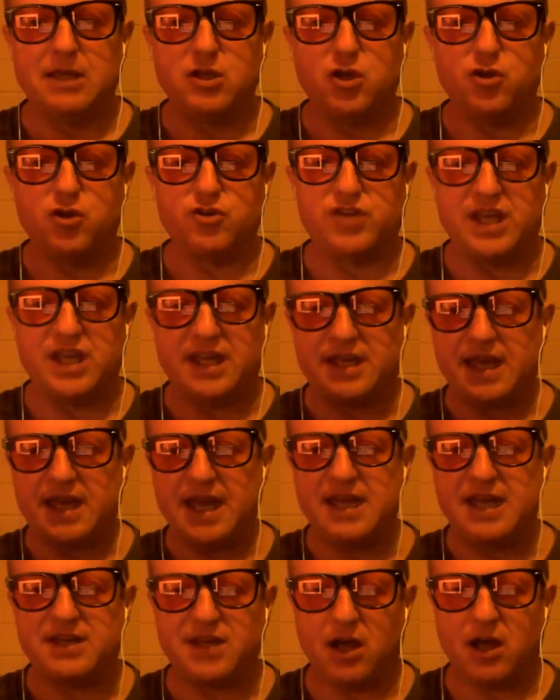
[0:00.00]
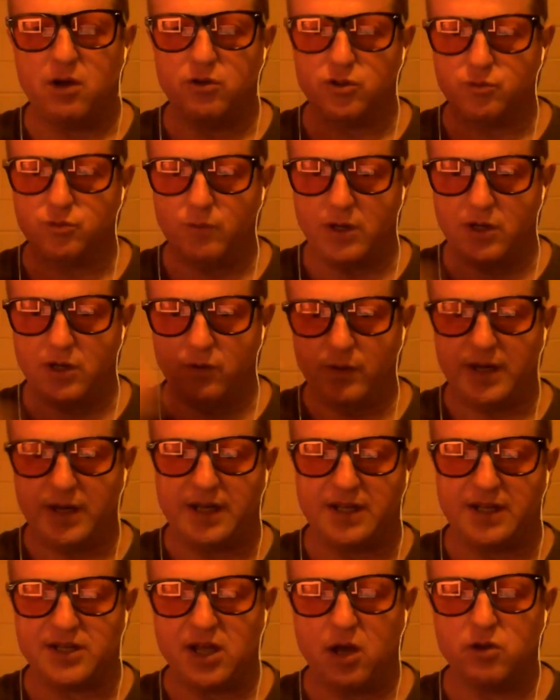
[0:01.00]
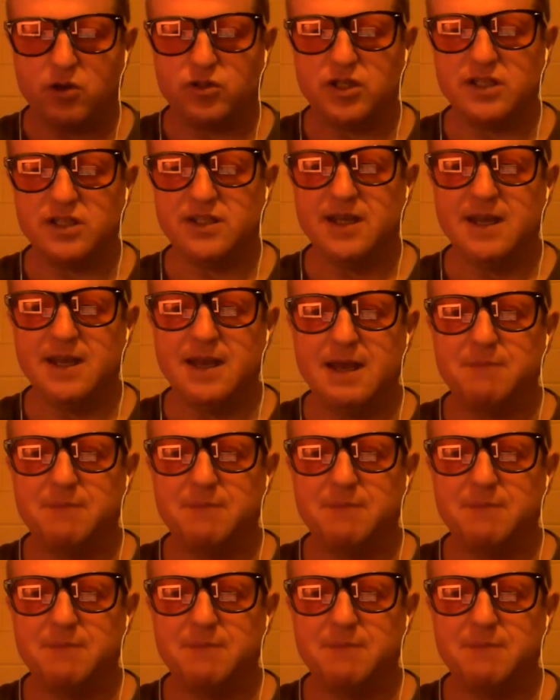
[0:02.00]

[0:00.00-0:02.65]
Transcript: You're using ketones when you're in ketosis,